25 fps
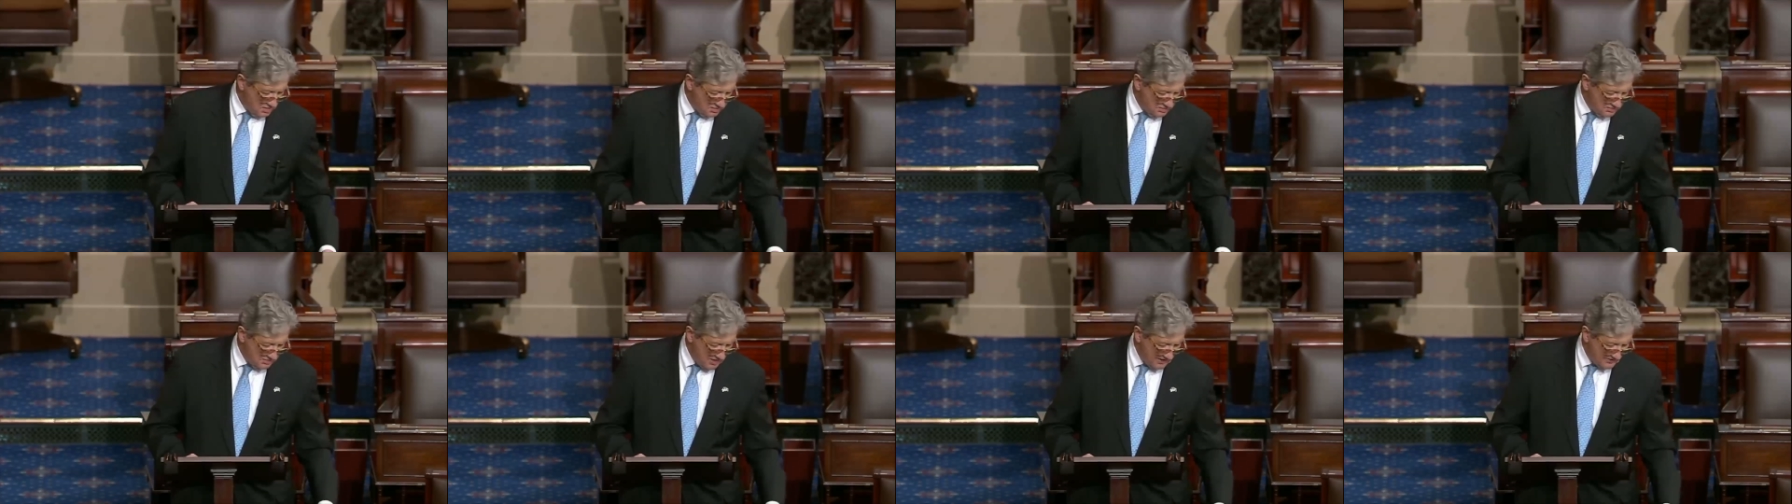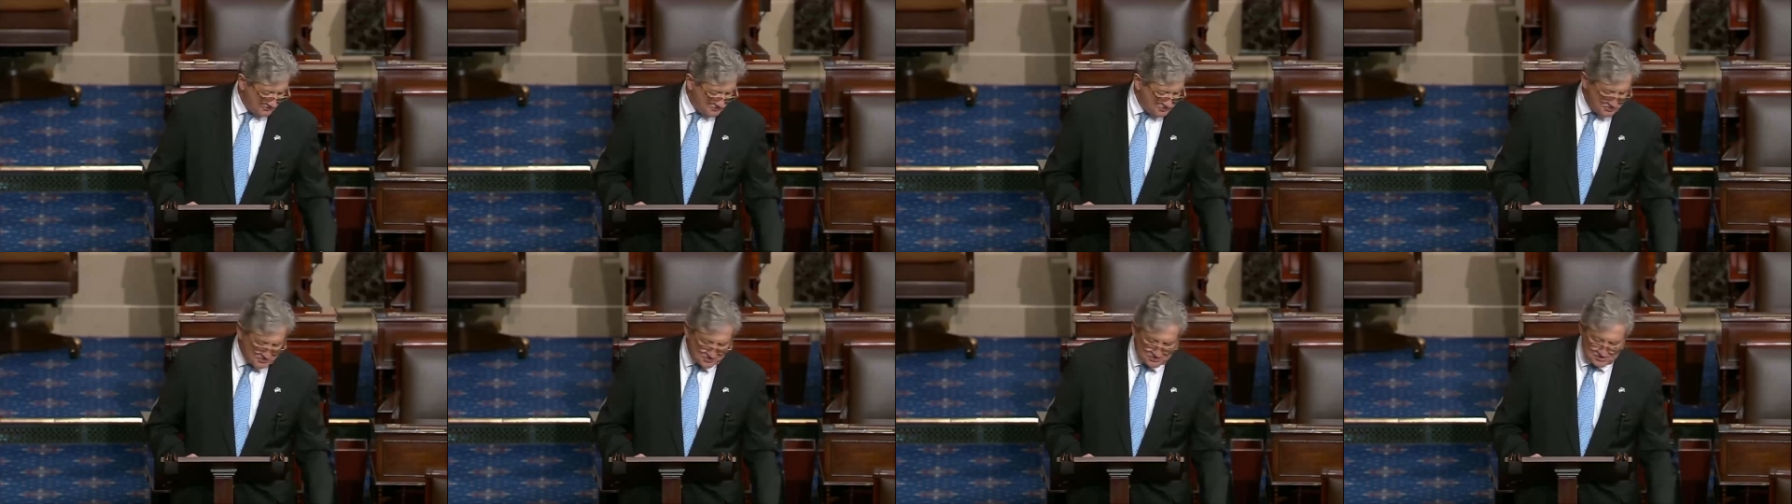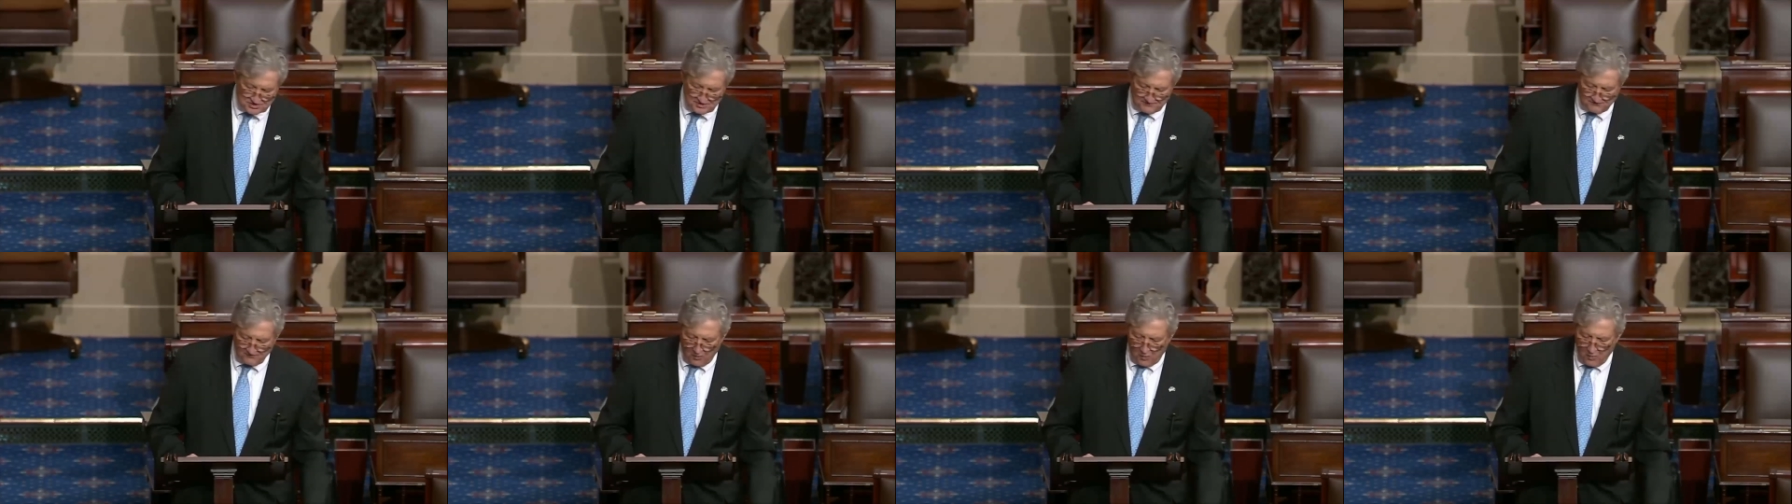not
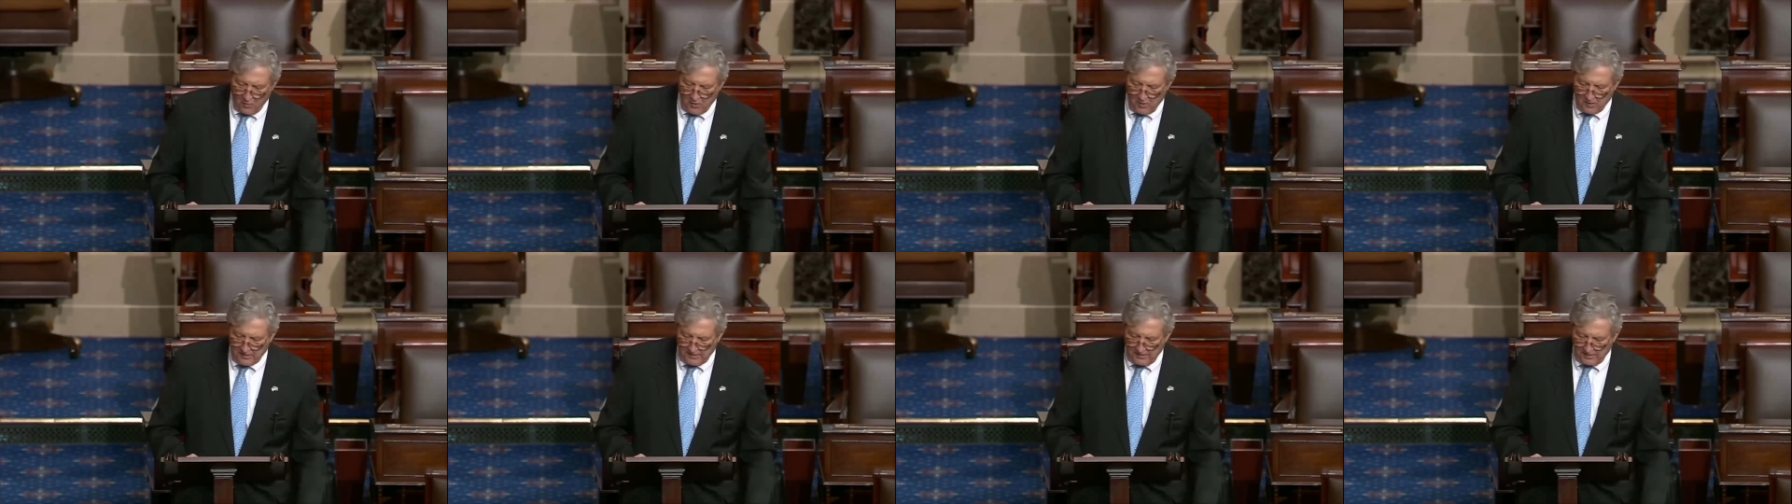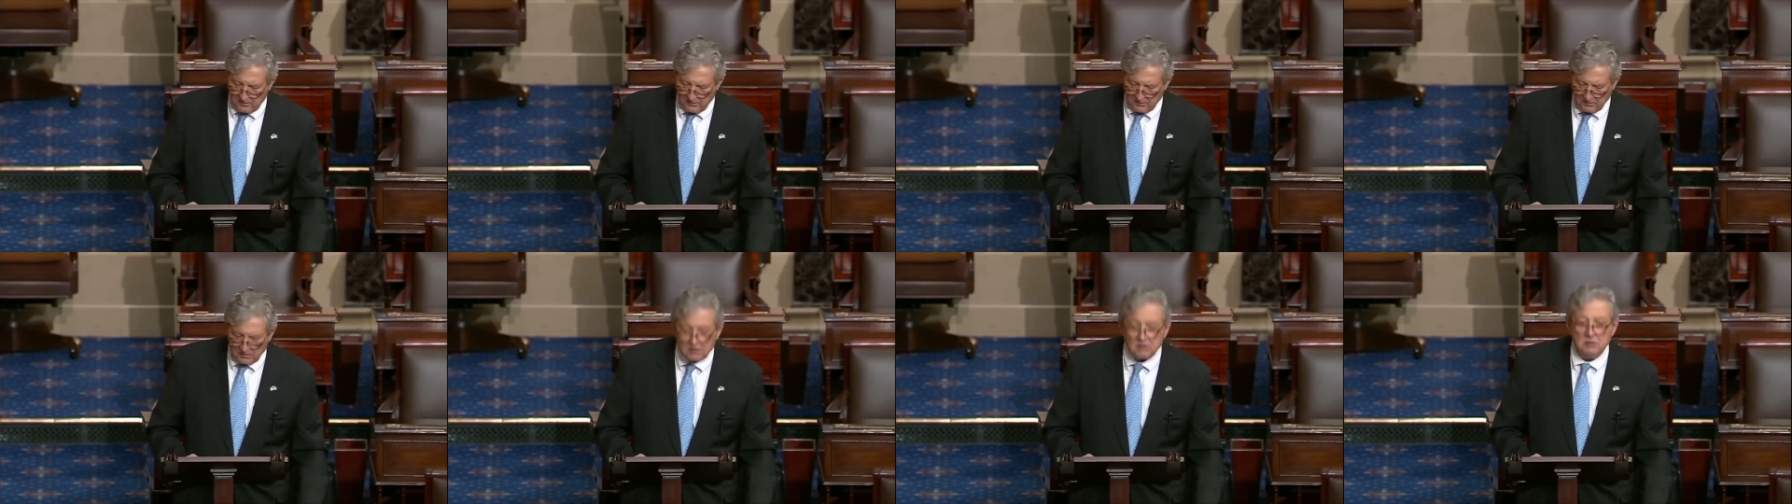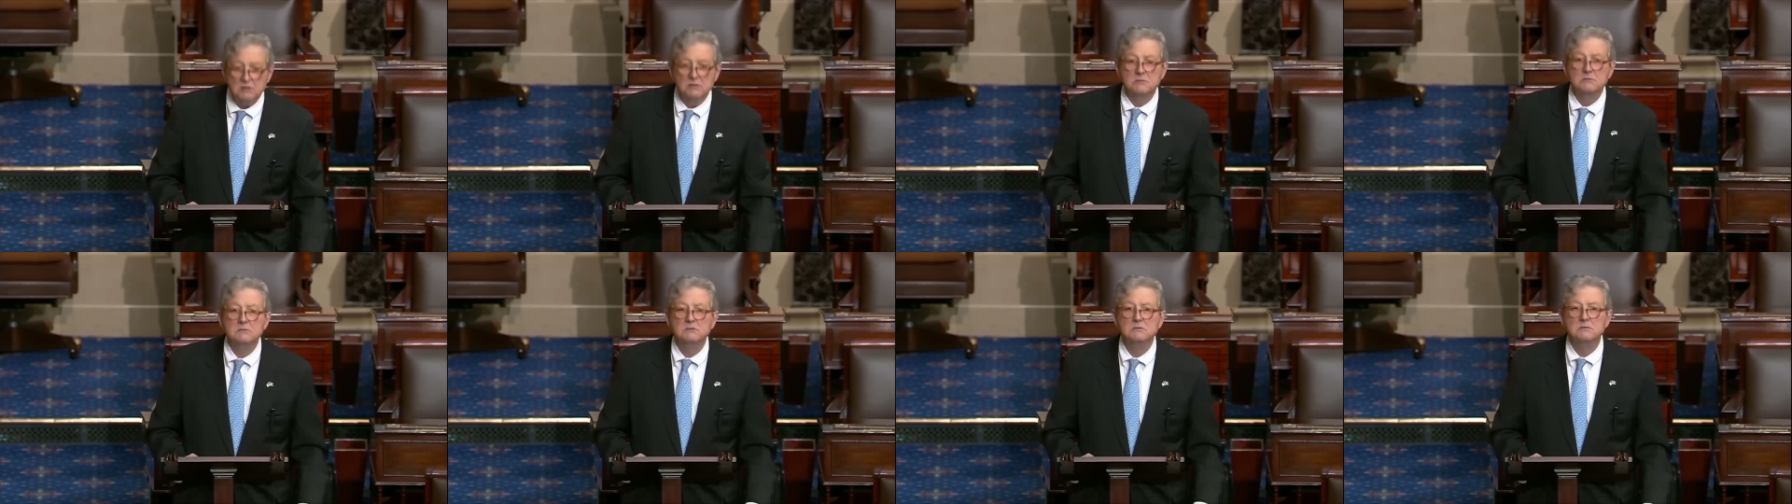just of oil
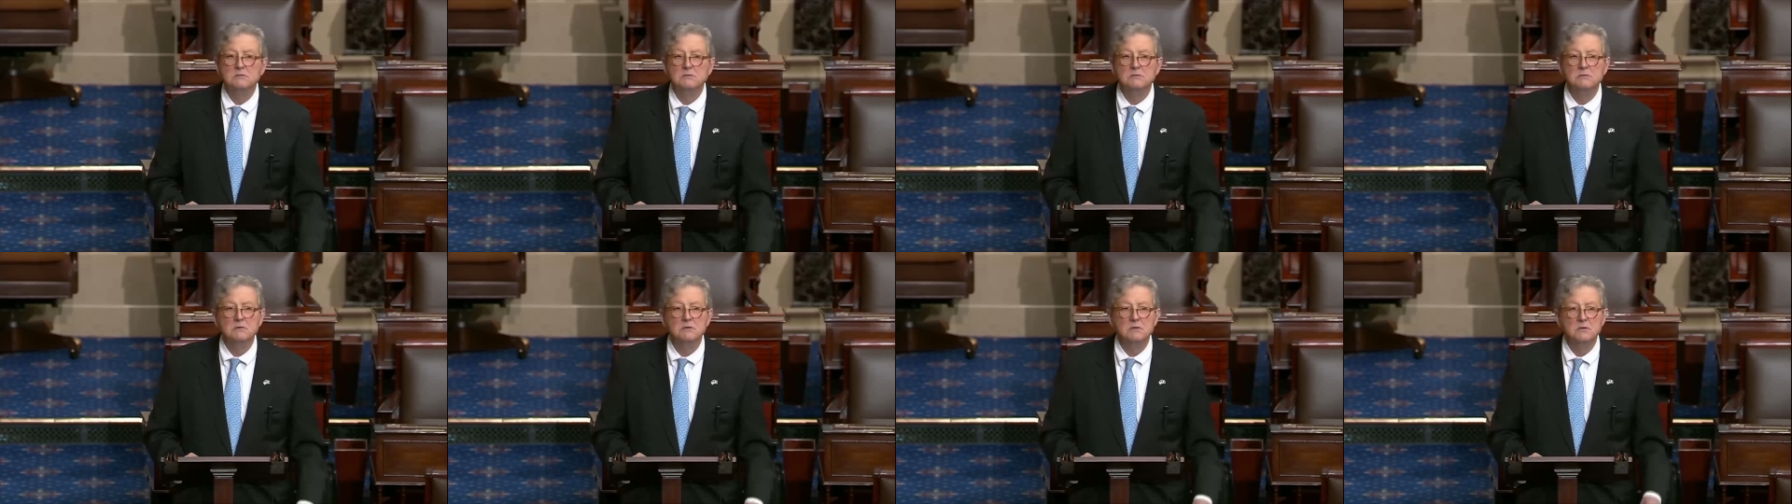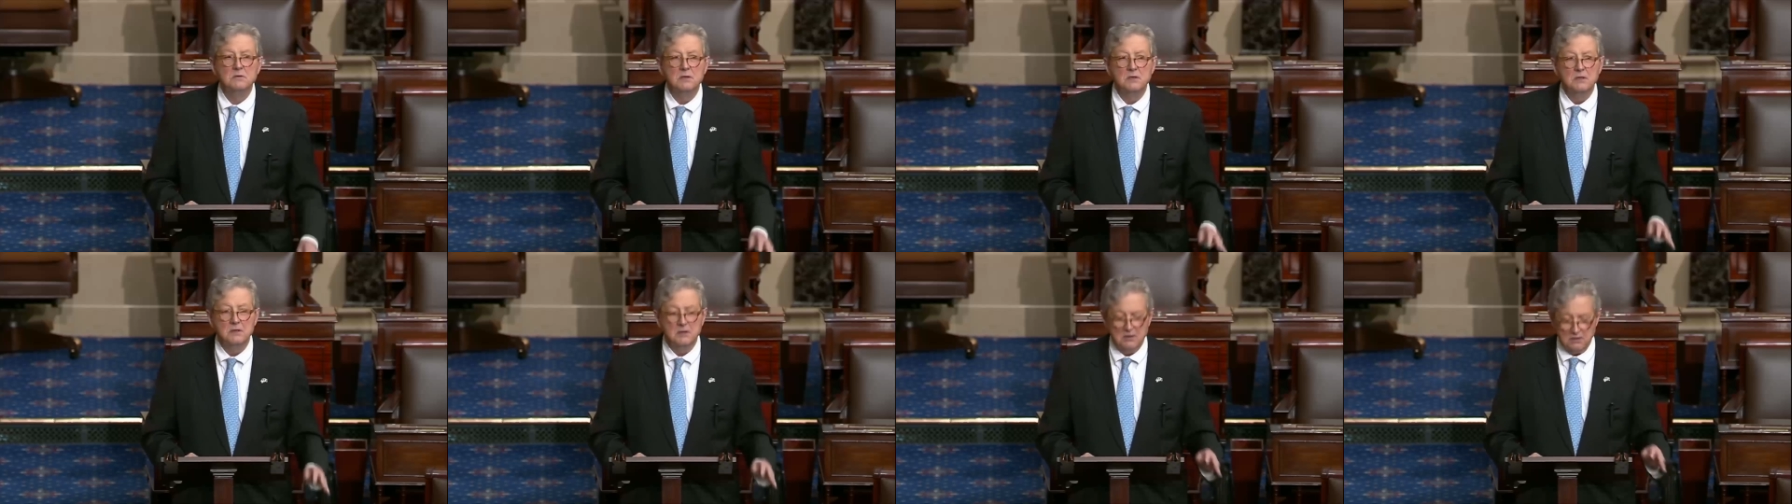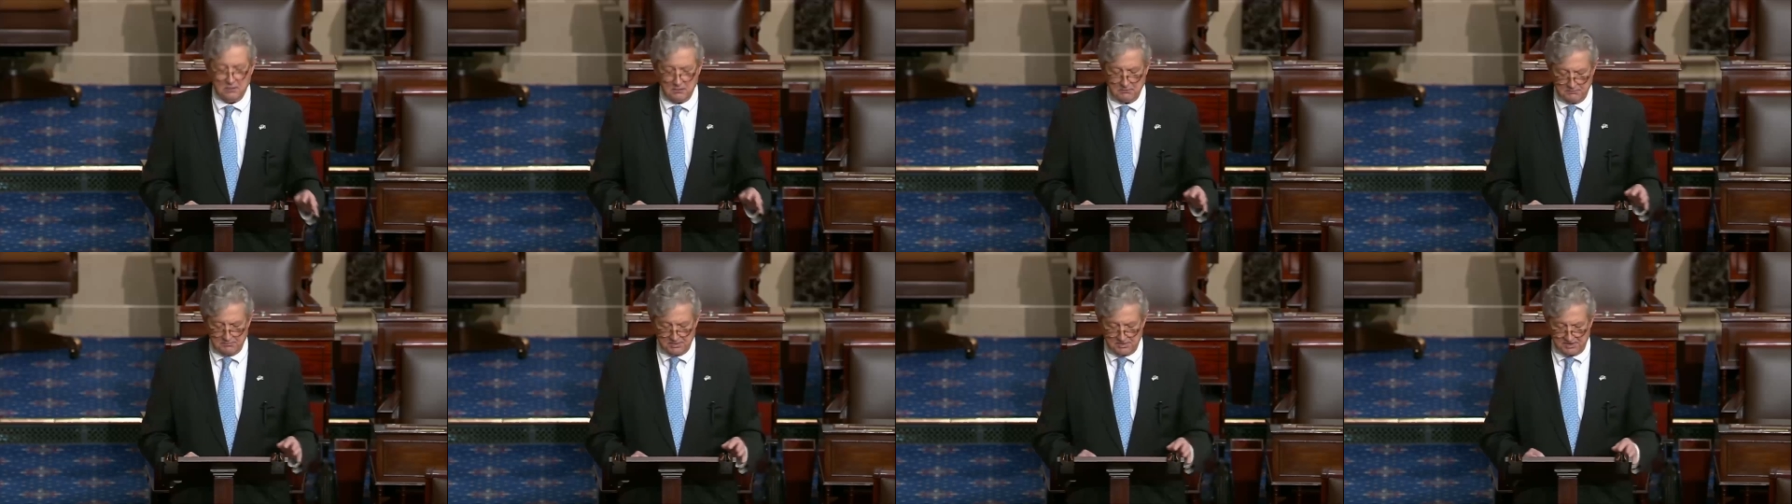
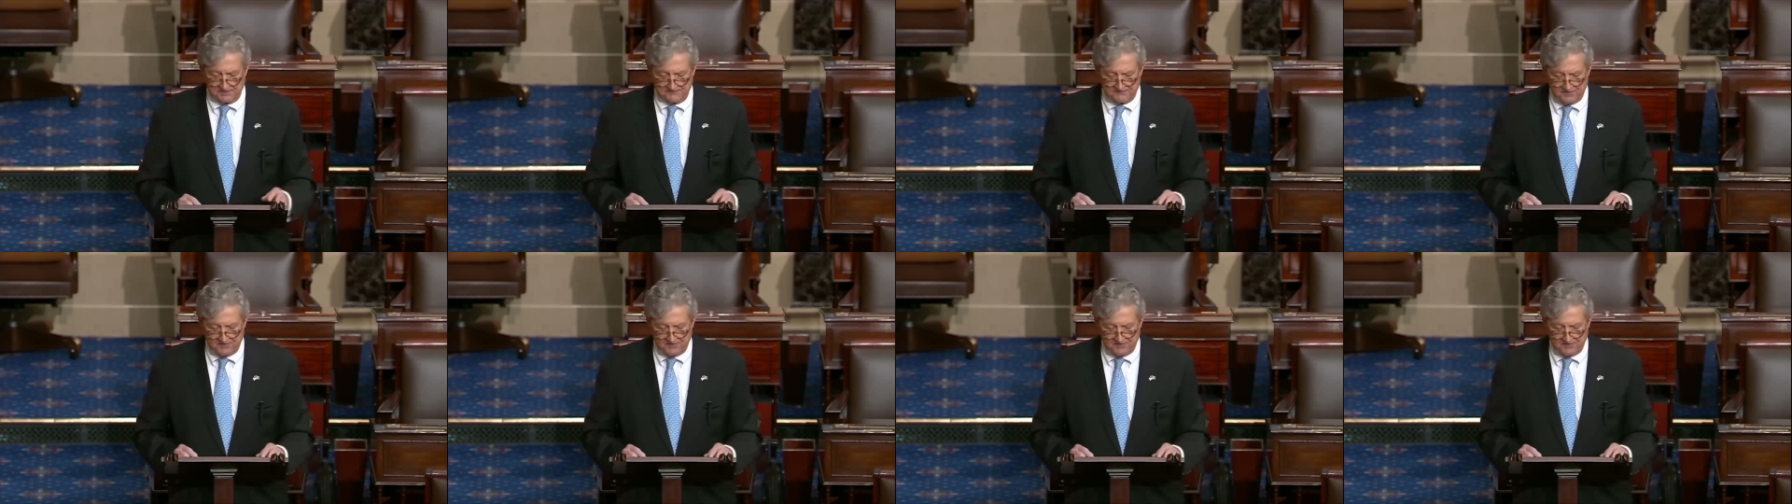but